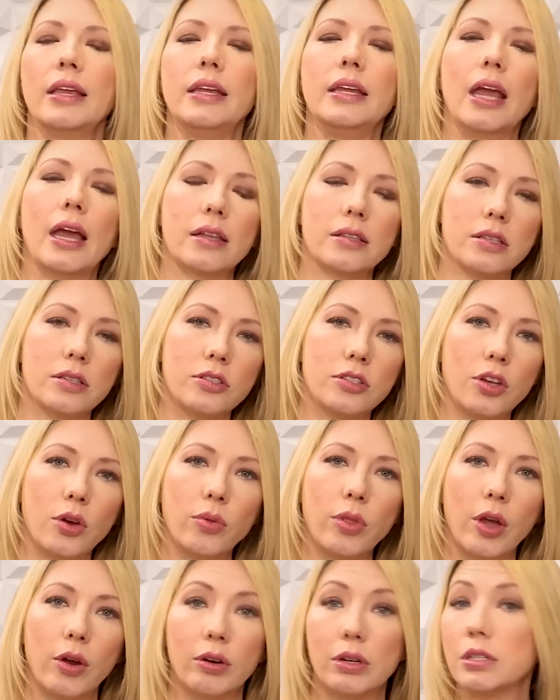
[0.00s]
Yes.
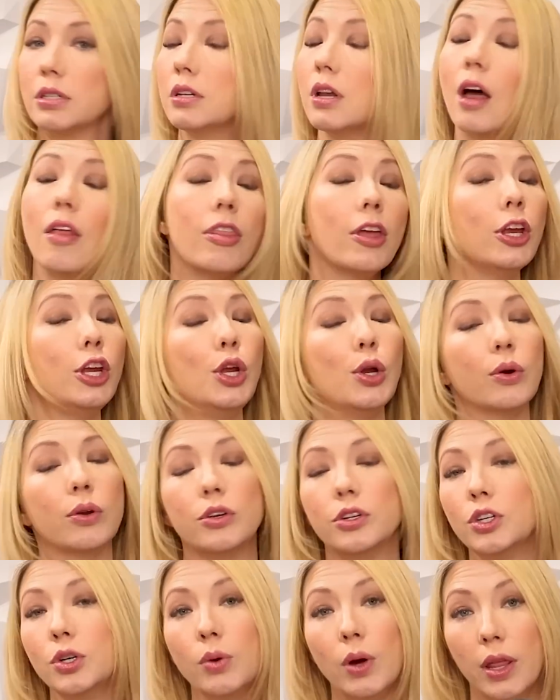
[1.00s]
So there is nothing you
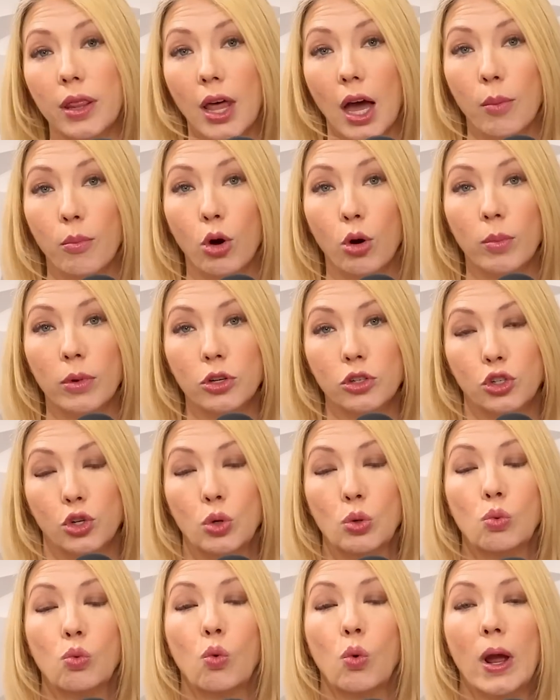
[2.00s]
can do in that moment
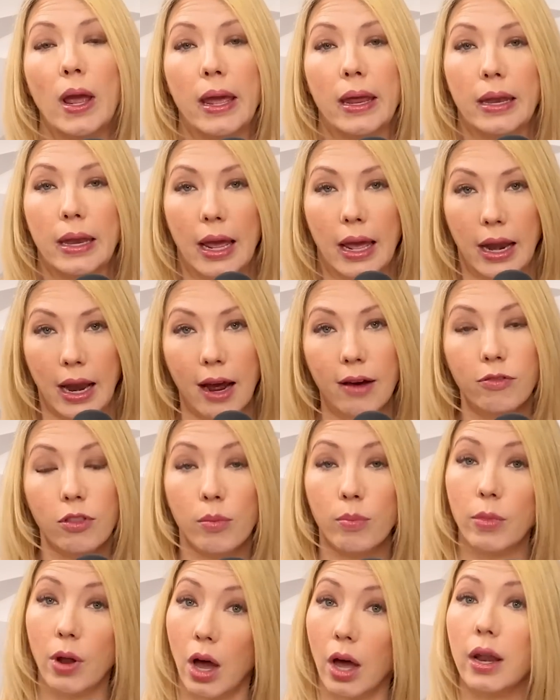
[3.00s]
to win and have
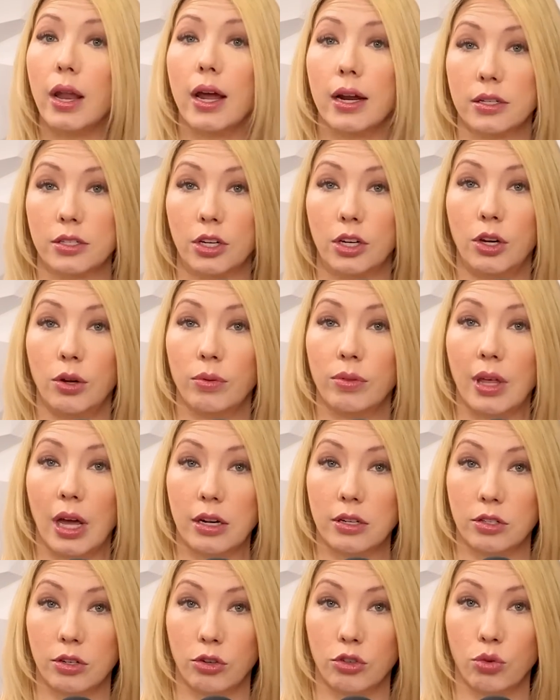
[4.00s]
them not execute
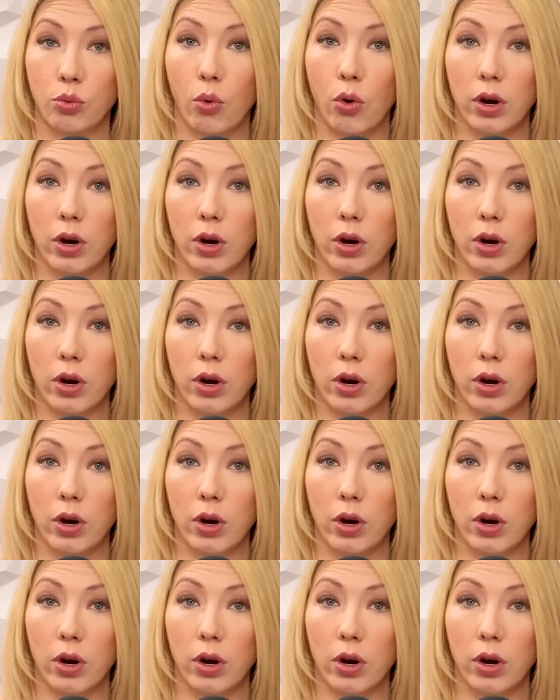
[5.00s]
that search